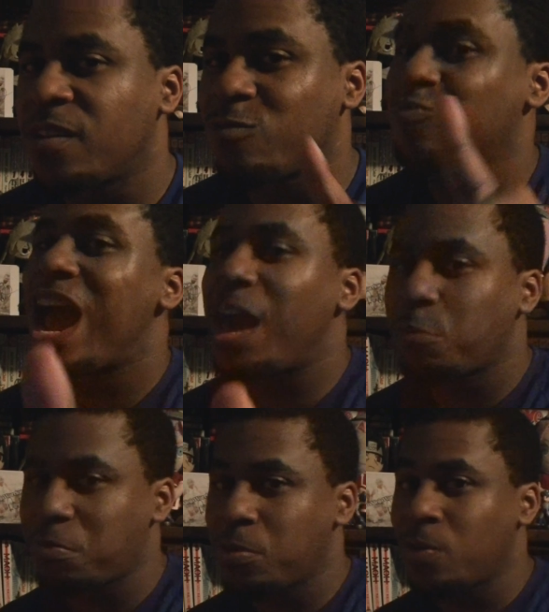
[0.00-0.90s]
Ride
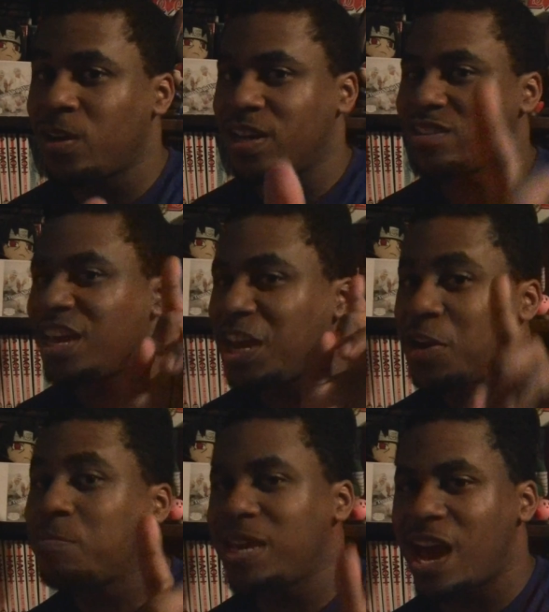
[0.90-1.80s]
with me on this. Hear me